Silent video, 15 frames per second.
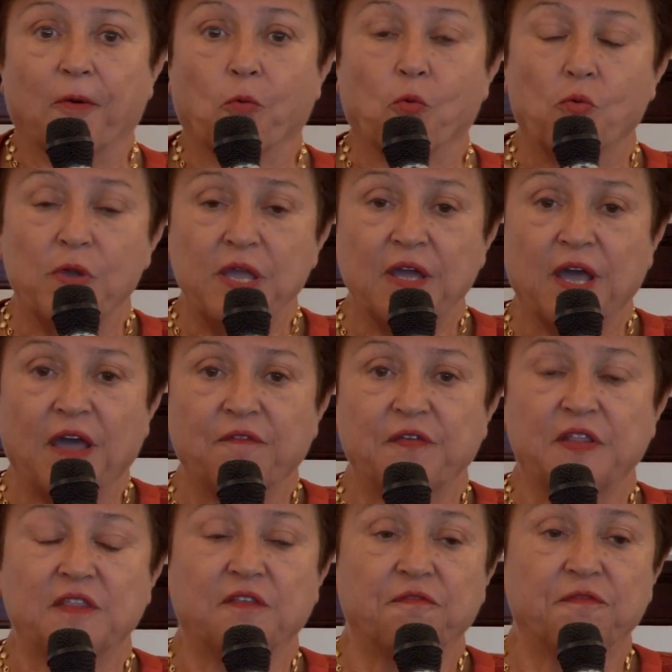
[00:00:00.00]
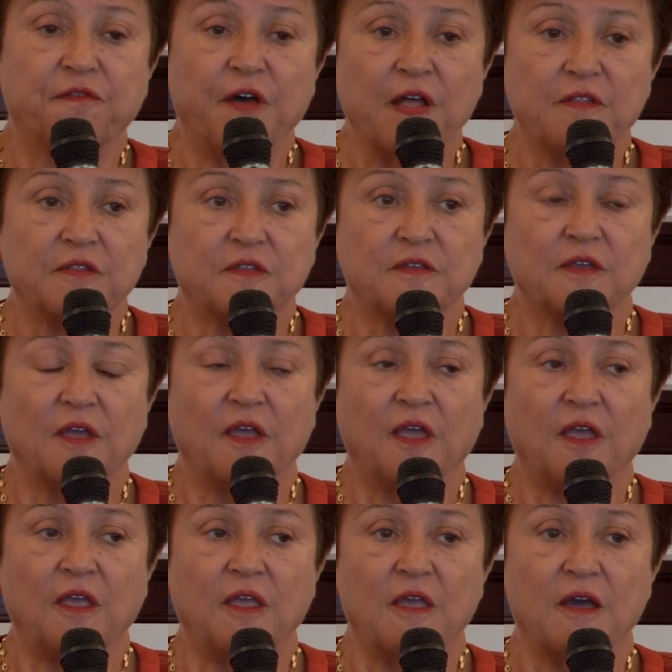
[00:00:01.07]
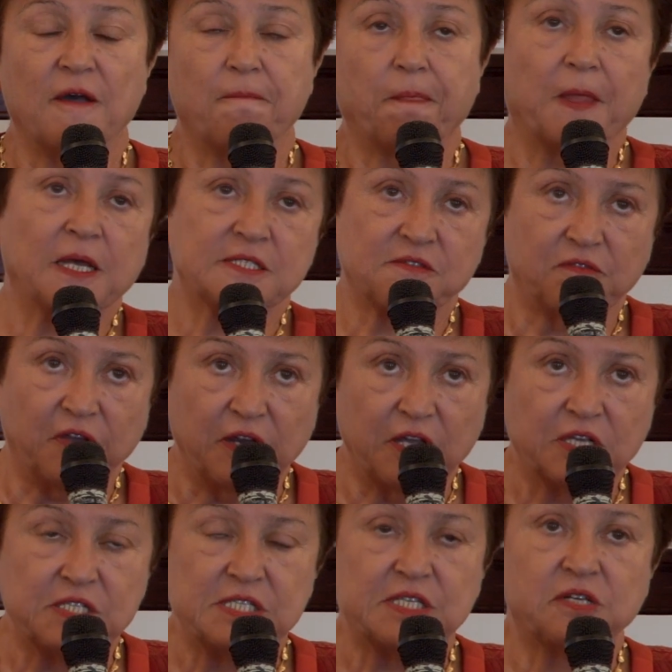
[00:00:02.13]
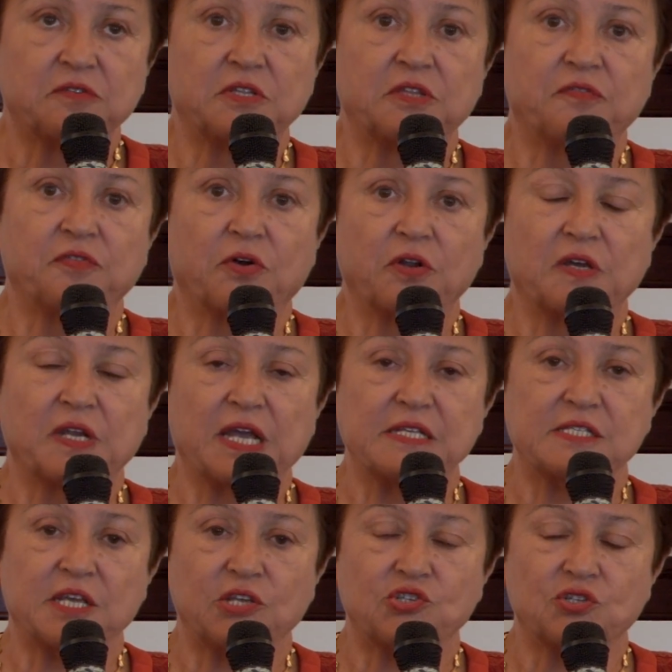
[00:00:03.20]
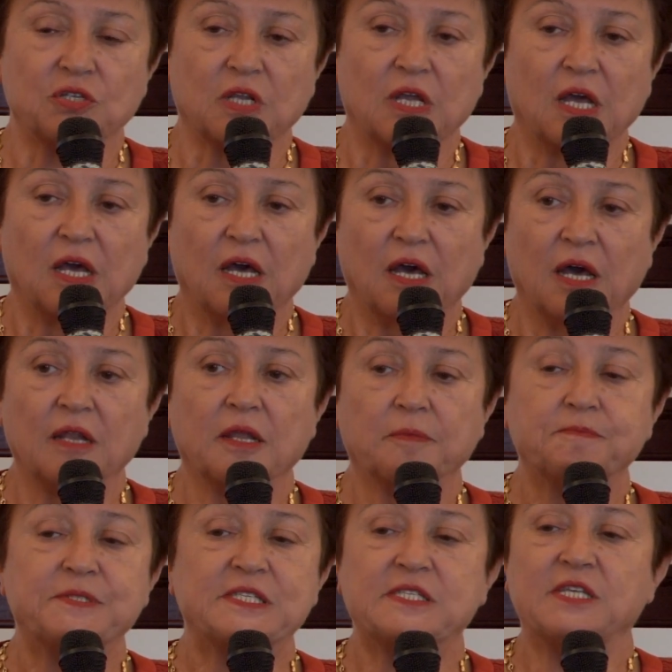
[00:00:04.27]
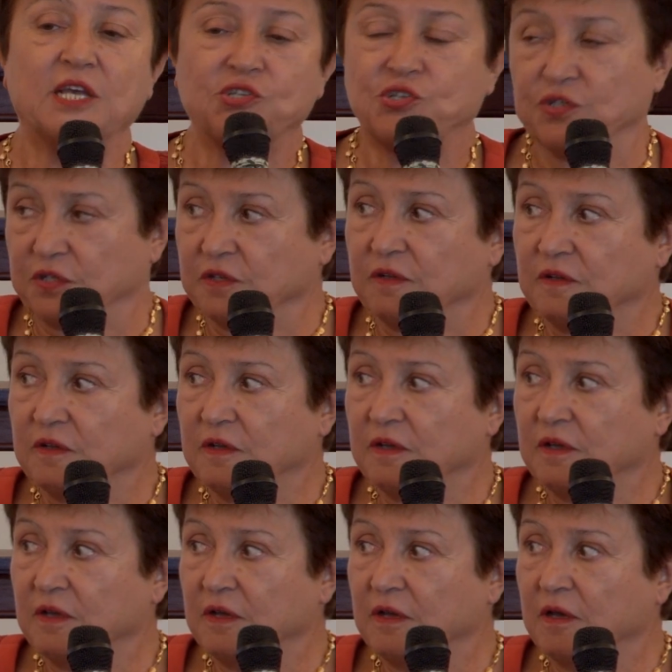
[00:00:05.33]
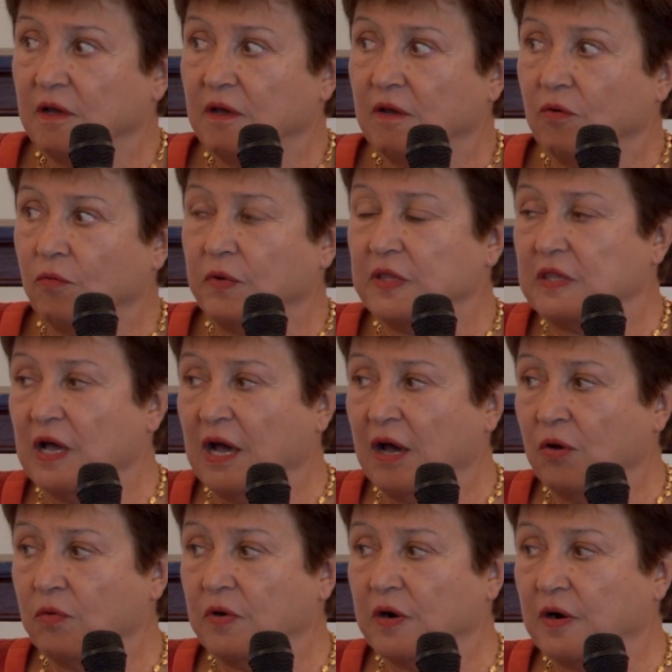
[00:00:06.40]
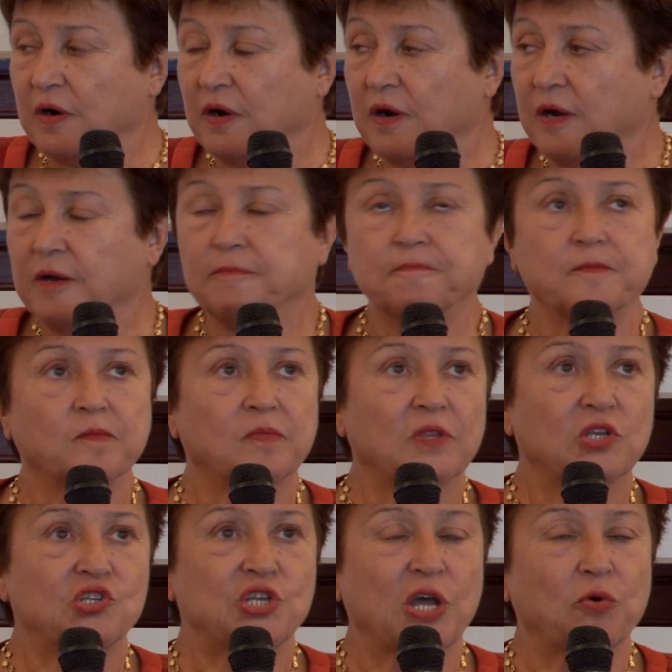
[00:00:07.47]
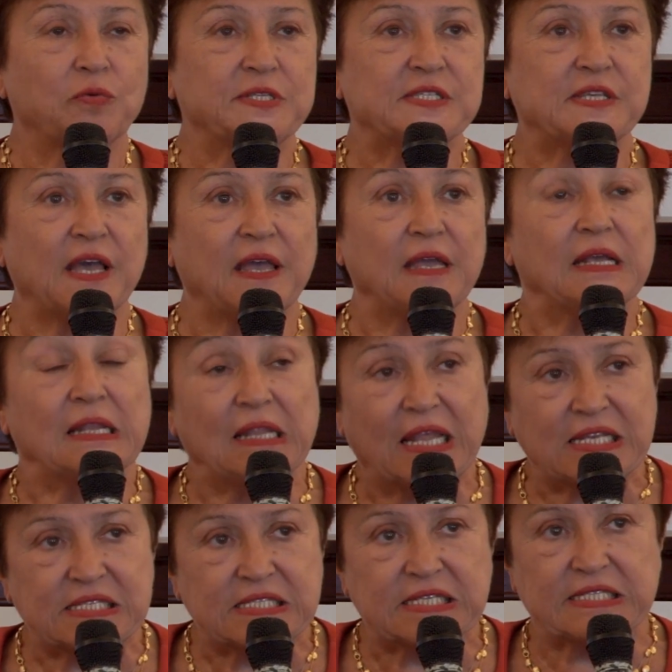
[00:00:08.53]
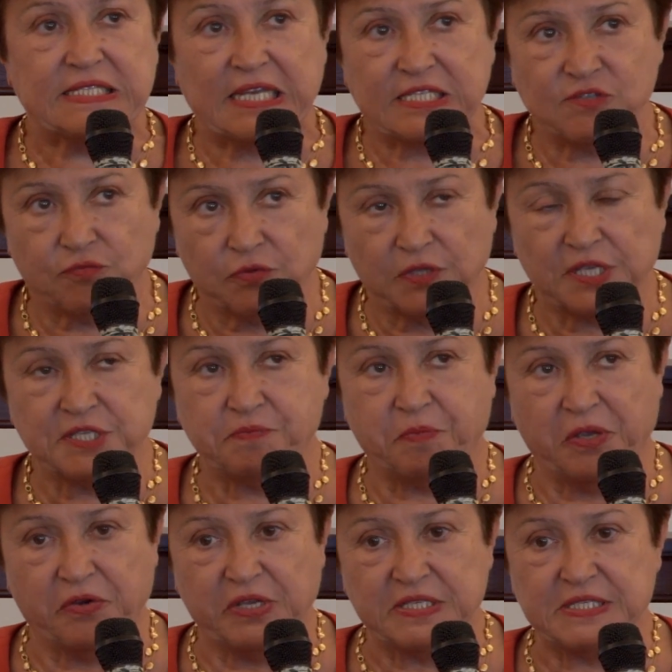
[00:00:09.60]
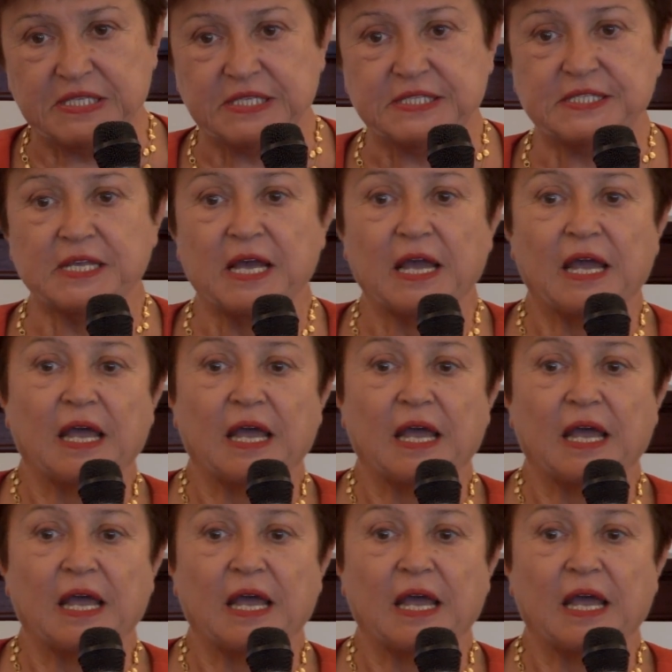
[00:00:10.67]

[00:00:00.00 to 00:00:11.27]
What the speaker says: We have at the fund, as a very conservative organization, an obsession with our, shall we say, less successful experiences.